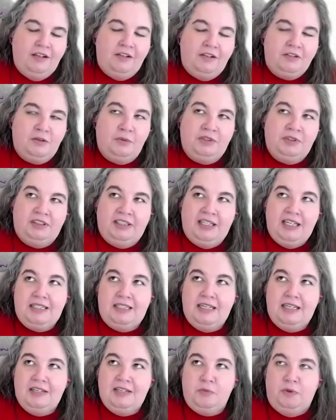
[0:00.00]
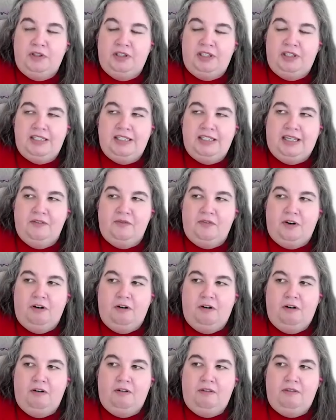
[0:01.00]
So yeah. at least he's willing to give
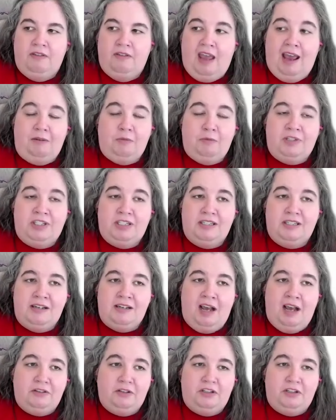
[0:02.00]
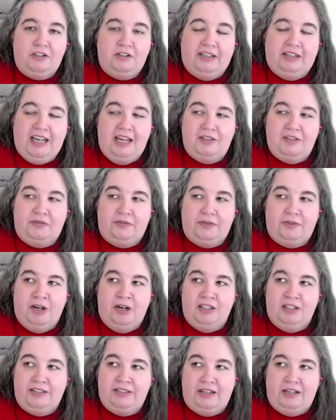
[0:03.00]
her that, which is not the tr- case for
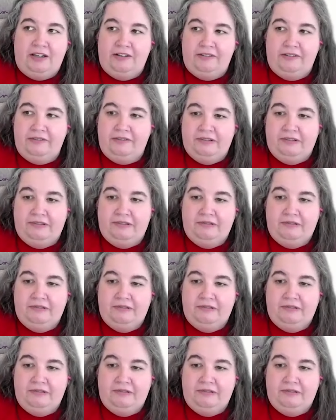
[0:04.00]
Montague.